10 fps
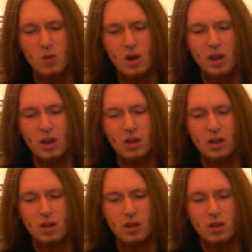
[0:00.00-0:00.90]
where
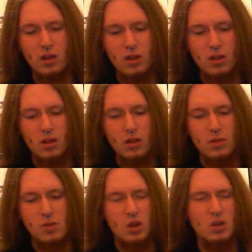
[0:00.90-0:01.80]

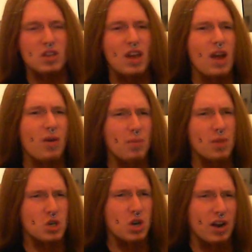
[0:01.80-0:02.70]
you can tear up the
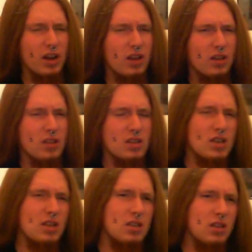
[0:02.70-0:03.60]
track in the
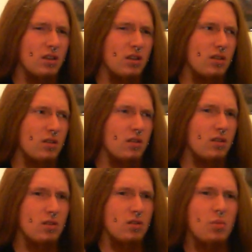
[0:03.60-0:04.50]
sense that
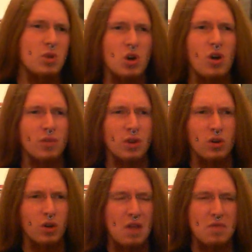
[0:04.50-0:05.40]
you'll be driving
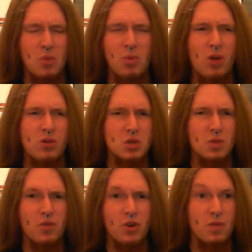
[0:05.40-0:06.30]
along, if your opponents are in
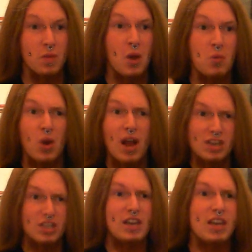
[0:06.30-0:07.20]
front of you, they will
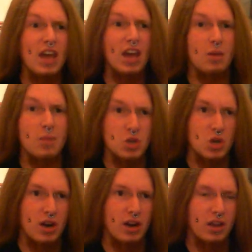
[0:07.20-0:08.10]
actually kick up the
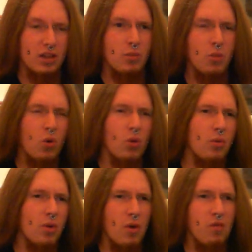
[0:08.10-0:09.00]
track, and the more
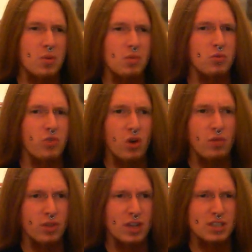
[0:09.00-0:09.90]
that other people drive
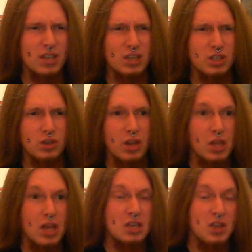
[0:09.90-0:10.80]
on that section, it
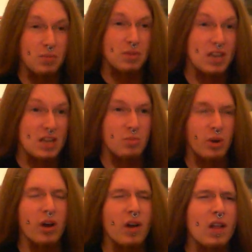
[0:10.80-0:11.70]
kicks it up
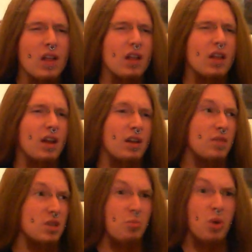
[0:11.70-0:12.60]
deeper, and if
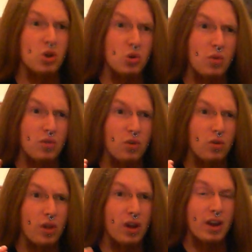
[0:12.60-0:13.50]
there's a puddle before
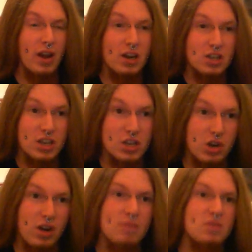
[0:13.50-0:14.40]
that, it actually
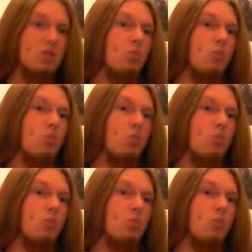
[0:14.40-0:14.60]
traipses the